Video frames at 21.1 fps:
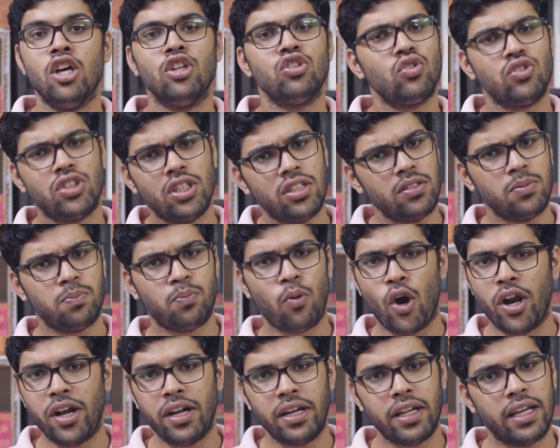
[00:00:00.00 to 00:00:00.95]
So this
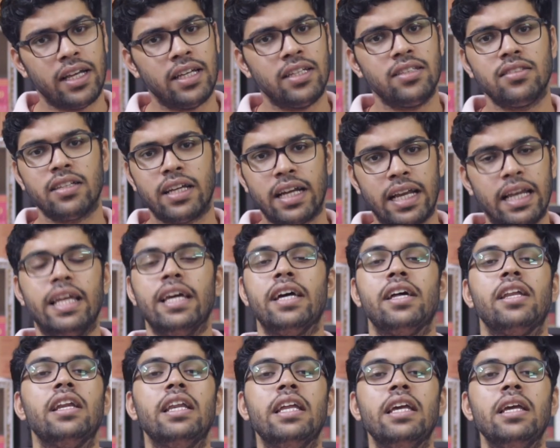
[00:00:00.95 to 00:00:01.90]
point is
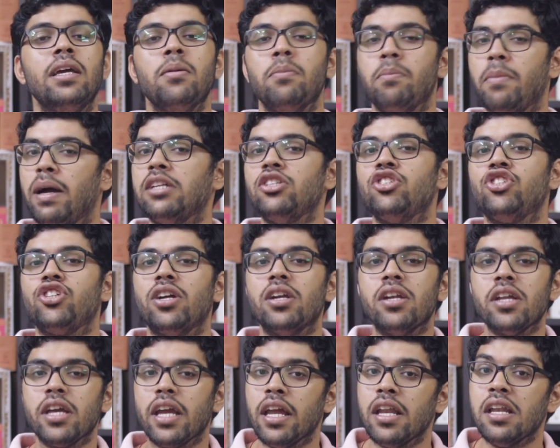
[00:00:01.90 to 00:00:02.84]
clearly
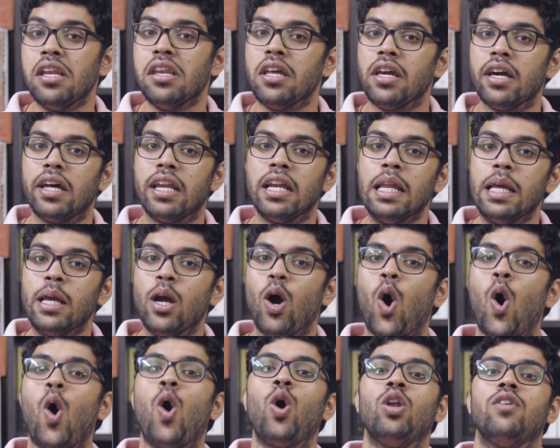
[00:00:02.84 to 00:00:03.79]
mentioned in nearly
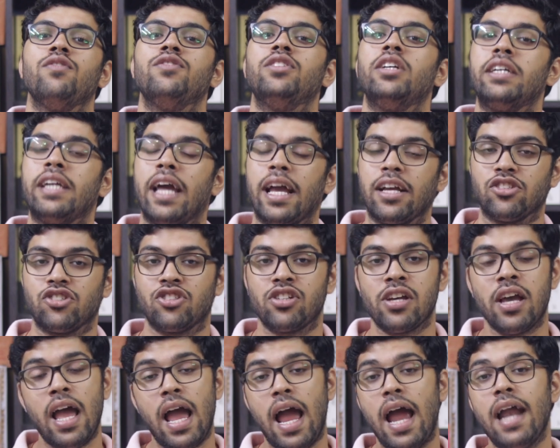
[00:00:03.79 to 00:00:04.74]
all of the
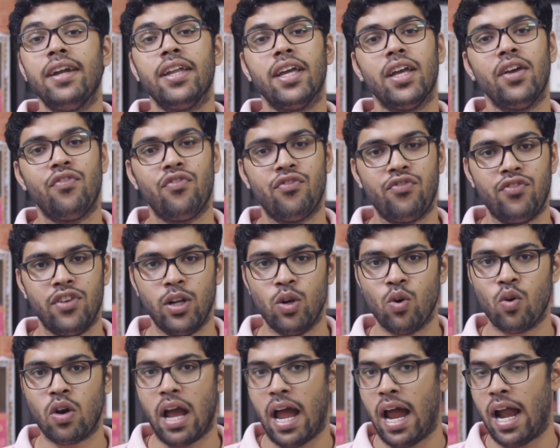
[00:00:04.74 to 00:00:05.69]
text. And if we
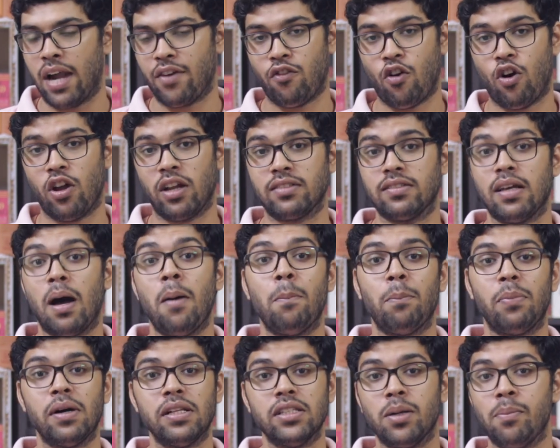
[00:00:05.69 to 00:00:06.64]
look at, for
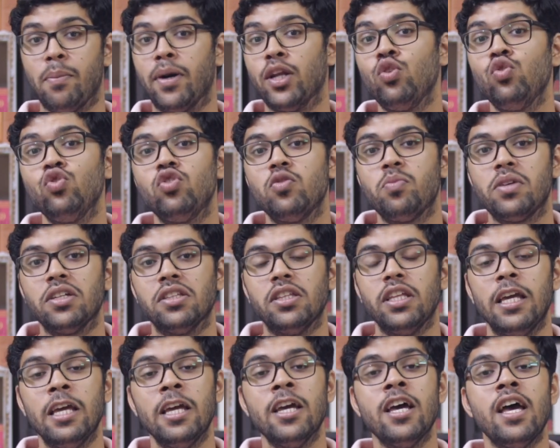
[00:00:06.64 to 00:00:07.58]
example, the
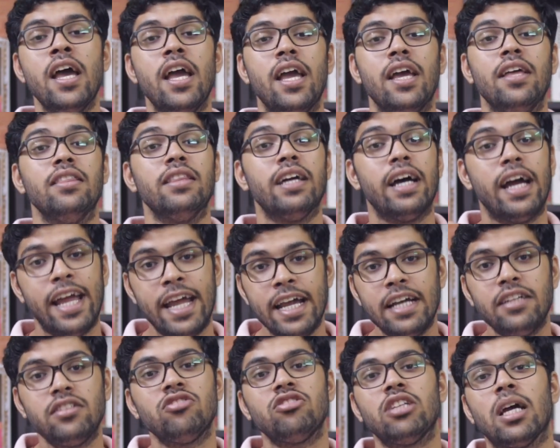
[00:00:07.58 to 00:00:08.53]
Manusmriti, in the
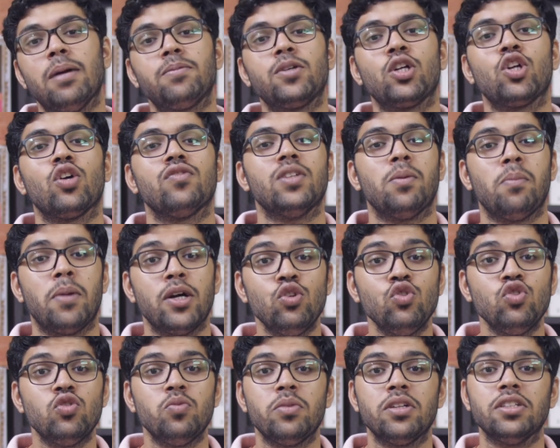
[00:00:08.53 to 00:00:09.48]
8th chapter of the
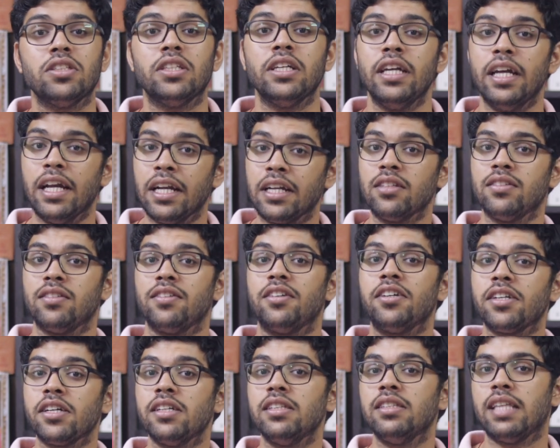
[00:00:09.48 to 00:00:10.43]
Manusmriti, it is
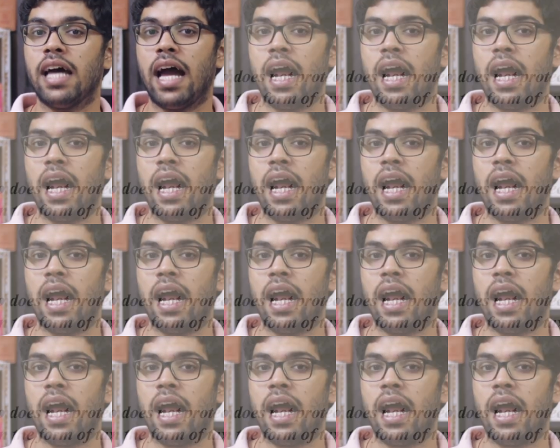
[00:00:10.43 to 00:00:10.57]
written